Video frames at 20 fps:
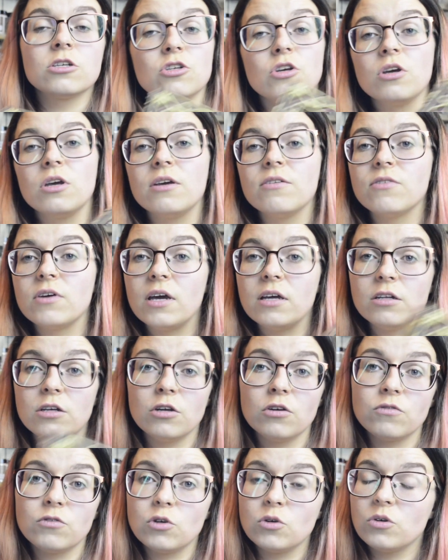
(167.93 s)
So if any
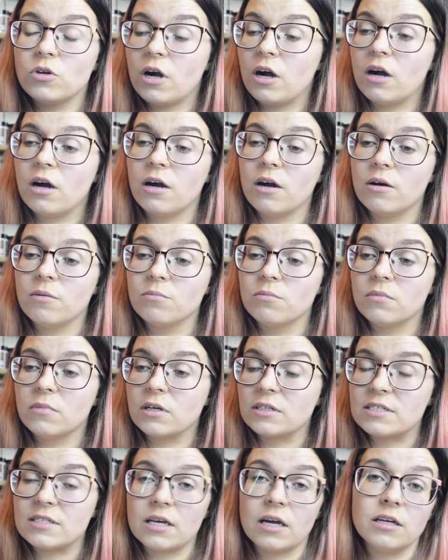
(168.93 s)
of you are
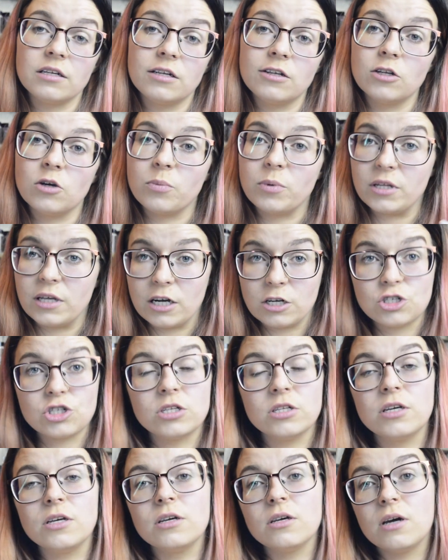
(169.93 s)
signing up and
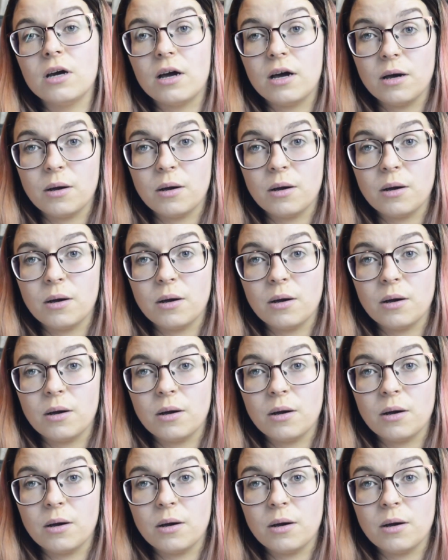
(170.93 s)
actually